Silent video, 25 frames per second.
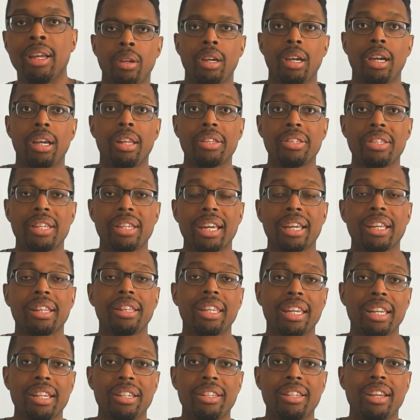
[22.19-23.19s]
And the second
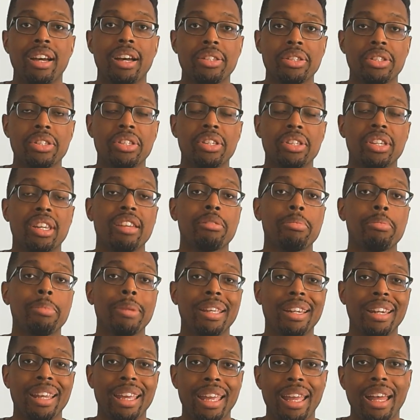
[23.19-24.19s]
thing it does is it gives me
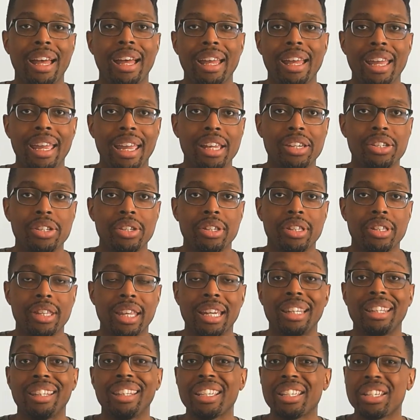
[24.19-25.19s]
an AI agent that
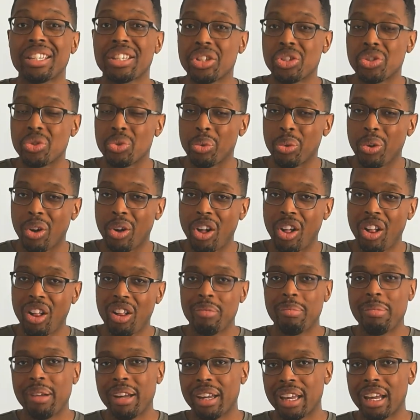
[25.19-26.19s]
listens to all
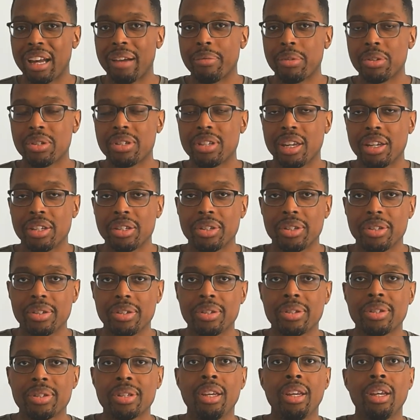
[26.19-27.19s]
my
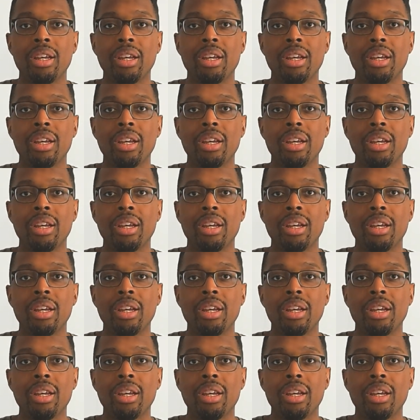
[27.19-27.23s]
conversations,